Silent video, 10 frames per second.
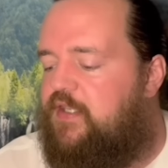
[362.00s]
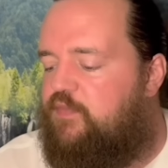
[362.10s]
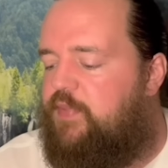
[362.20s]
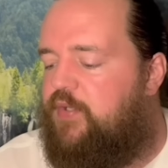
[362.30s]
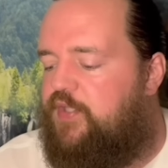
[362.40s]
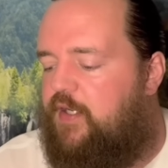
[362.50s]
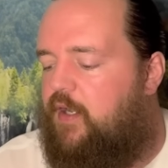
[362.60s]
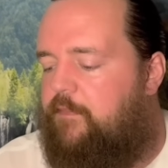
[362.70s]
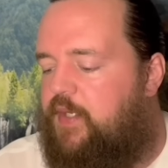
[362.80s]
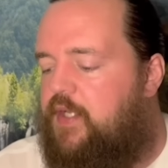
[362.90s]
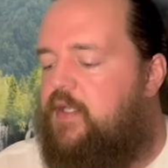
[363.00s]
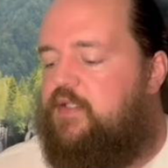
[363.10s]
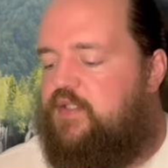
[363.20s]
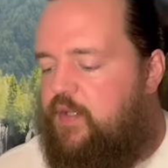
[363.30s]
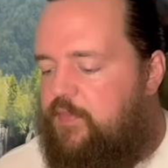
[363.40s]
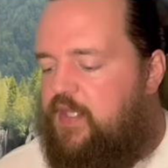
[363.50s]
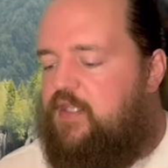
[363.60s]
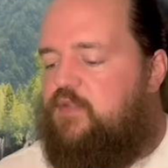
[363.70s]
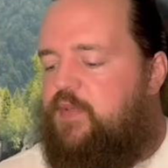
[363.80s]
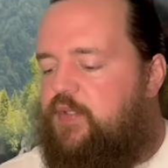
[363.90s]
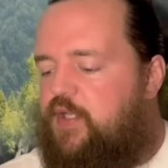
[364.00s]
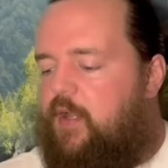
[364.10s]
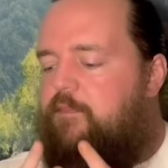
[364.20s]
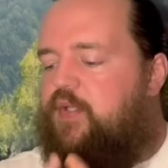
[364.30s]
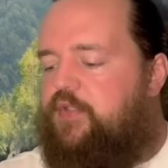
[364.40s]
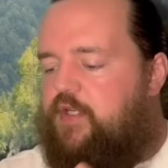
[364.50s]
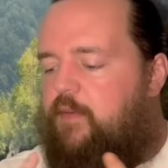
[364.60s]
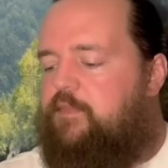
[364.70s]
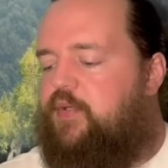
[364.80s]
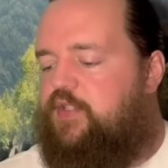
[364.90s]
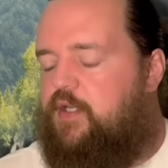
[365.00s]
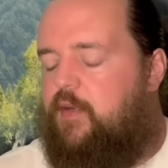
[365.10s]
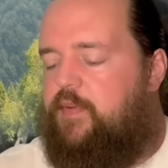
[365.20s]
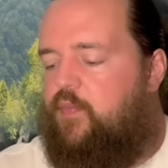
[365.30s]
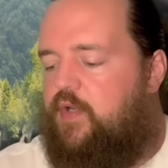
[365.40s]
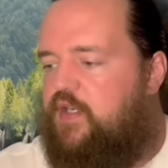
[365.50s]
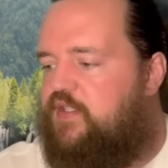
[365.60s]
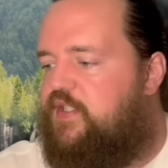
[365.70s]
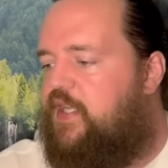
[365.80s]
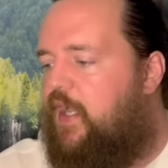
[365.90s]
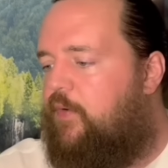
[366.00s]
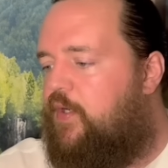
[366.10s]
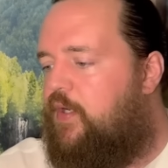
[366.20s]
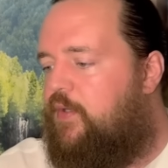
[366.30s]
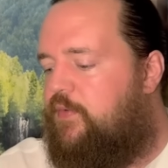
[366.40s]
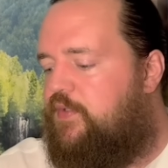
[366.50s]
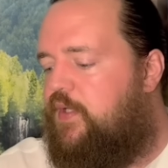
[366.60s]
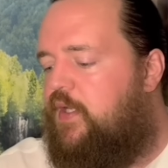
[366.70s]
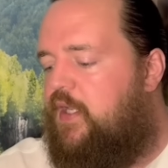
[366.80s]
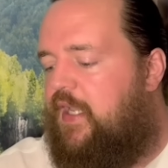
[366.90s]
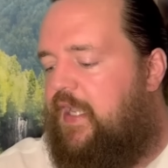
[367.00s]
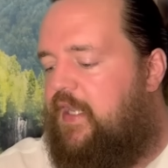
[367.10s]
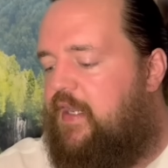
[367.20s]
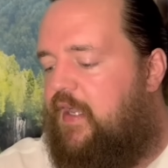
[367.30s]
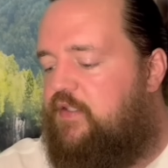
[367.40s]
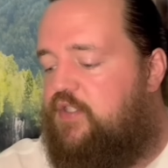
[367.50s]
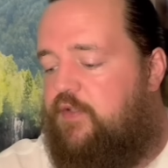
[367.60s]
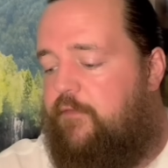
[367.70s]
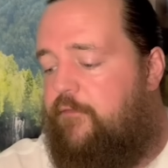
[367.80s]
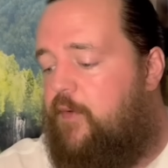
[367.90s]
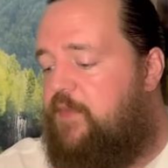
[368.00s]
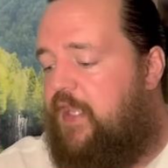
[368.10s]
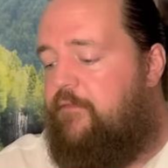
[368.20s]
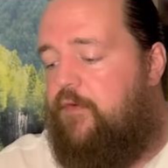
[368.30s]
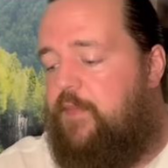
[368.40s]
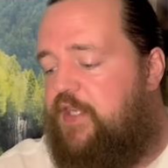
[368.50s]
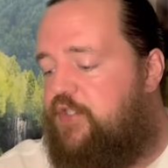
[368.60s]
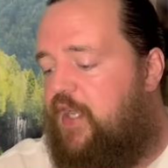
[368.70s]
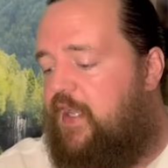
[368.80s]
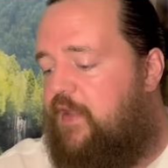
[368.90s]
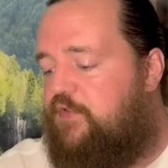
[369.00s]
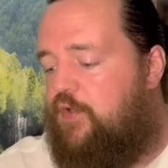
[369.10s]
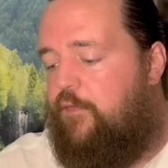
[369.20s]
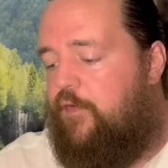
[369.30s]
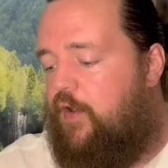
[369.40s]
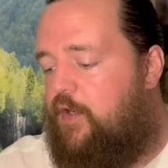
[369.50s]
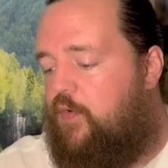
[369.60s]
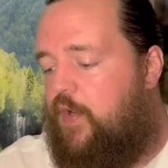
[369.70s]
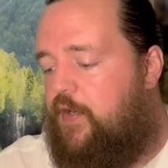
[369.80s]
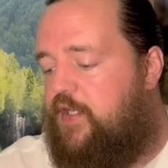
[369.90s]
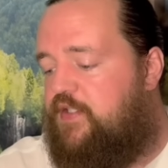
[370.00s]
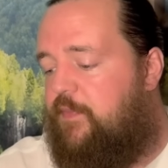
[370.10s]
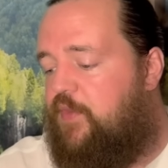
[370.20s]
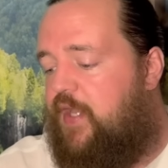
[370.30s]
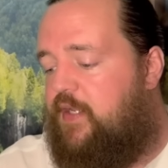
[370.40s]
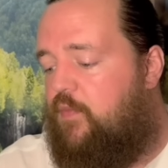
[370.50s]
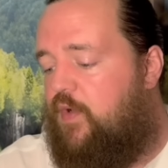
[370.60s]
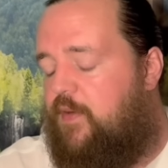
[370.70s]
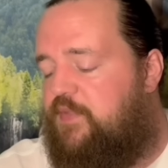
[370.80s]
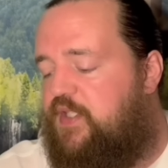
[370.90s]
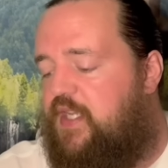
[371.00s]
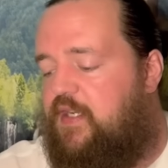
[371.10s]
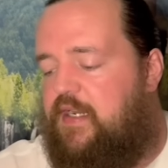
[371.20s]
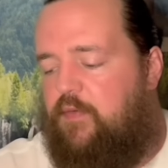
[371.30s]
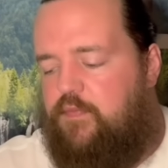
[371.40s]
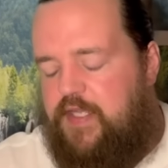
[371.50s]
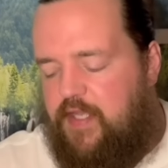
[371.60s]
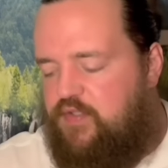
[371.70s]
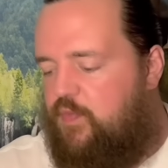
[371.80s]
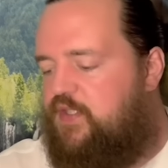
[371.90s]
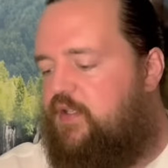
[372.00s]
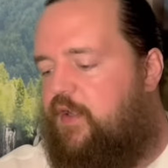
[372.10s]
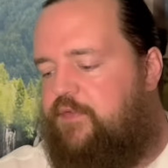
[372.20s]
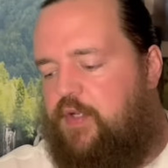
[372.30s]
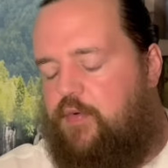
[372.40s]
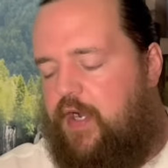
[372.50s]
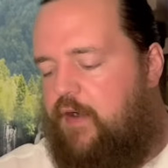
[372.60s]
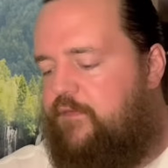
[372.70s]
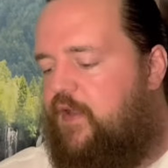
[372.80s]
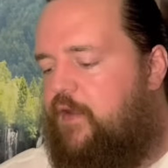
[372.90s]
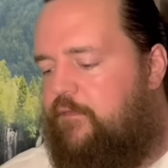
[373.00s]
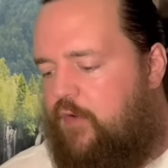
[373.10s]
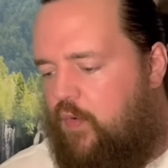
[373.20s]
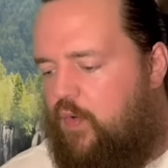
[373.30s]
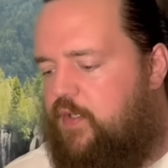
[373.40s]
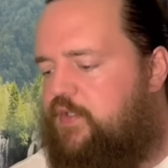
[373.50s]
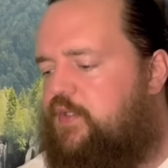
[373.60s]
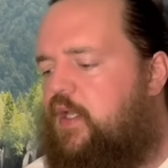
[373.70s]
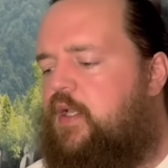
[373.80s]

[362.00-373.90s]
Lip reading: is building up. Something is building up, building up, building up, and we're going to see how it goes. And from the information I have so far, Aquarius, I'm liking what I'm seeing. Now, yes, we still have to clarify, of course,